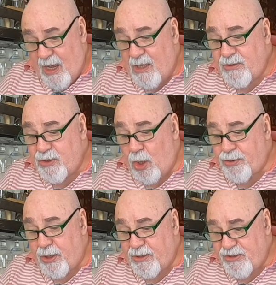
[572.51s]
A
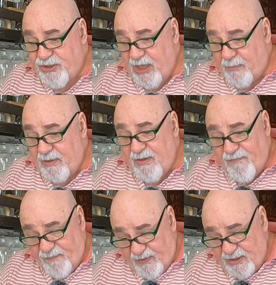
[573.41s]
Northern German,
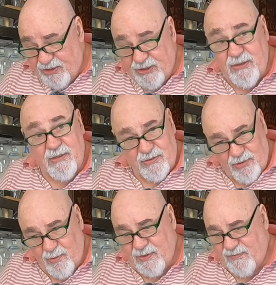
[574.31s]
Friesian,
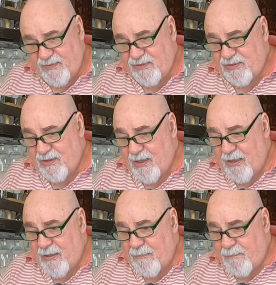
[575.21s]
so it was
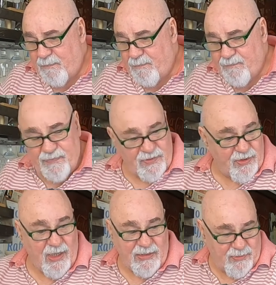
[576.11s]
Friesian.
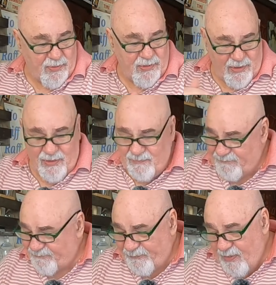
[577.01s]
So that's what the
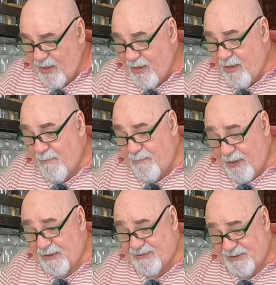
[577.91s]

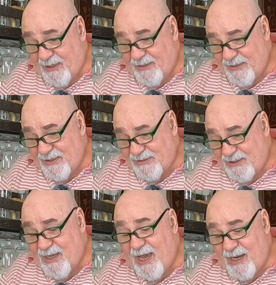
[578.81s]
Pilsner, that is
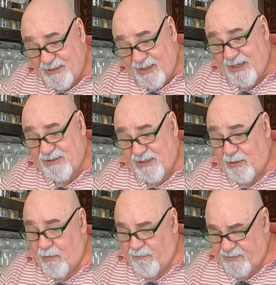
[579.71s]

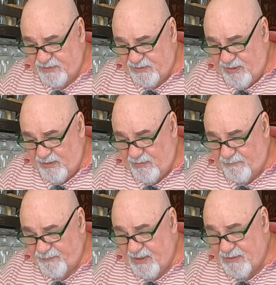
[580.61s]
characteristic of the style.
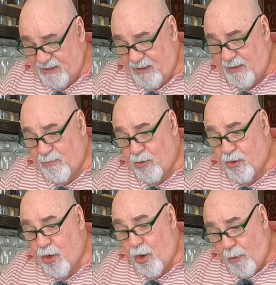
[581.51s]
It's a little
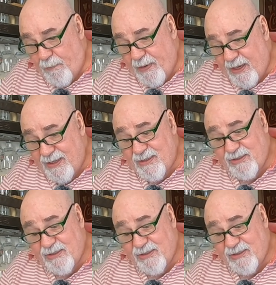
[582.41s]
more hoppy